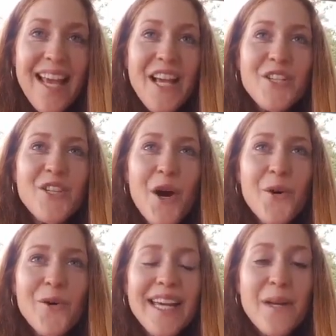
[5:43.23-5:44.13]

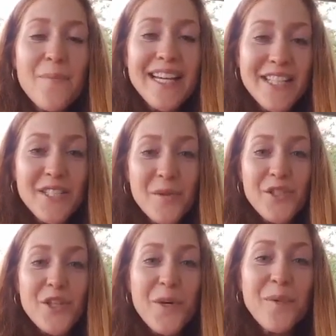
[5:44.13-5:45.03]
So he begins to
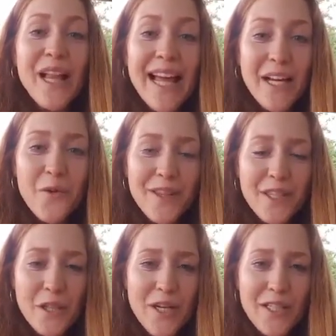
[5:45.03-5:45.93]
start playing with
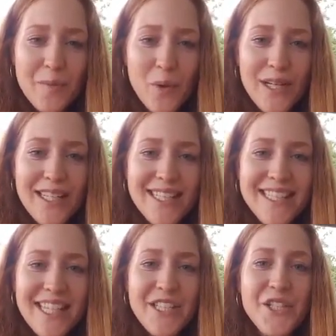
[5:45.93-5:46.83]
the Lost
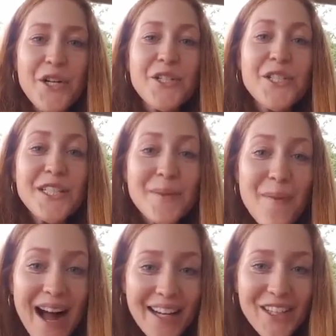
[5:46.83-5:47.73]
Boys. He starts to
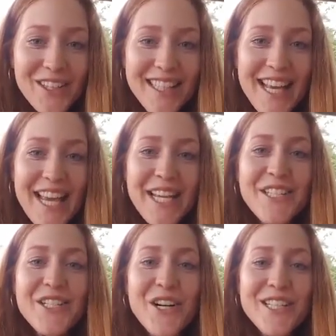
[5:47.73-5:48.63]
smile. He
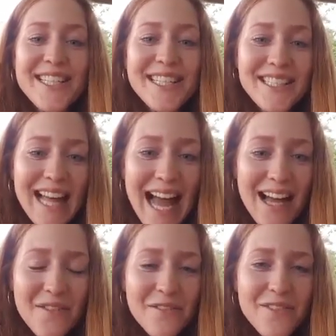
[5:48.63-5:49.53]
starts to
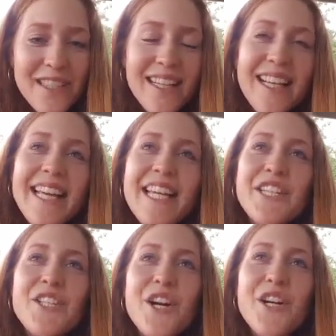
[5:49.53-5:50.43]
laugh. He
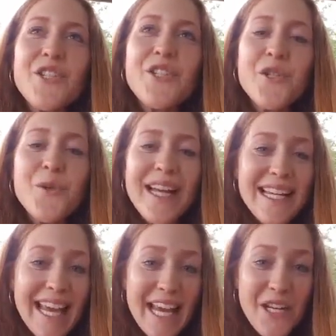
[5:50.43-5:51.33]
starts to
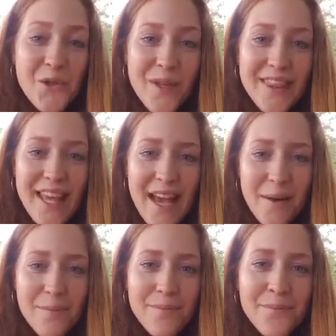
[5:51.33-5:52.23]
engage with
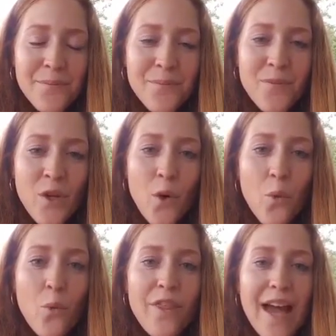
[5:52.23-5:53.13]
them
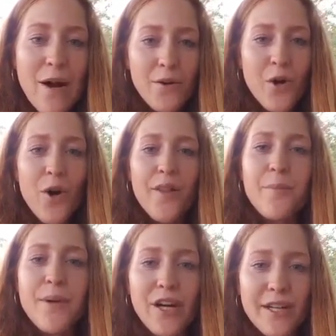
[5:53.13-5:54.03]
without all
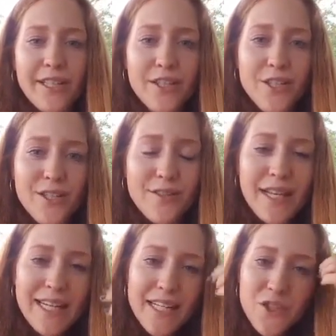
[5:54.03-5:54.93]
the barriers
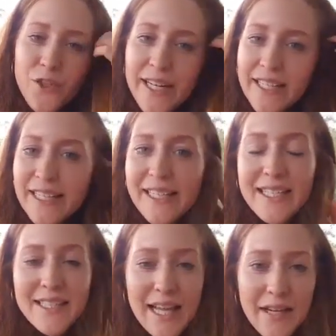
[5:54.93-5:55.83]
that he's created in
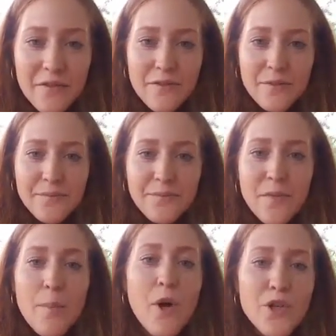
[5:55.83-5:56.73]
his life,
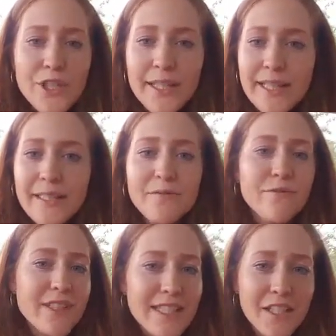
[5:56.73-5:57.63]
emotionally,
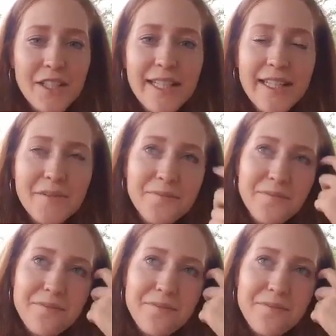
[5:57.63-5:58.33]
physically,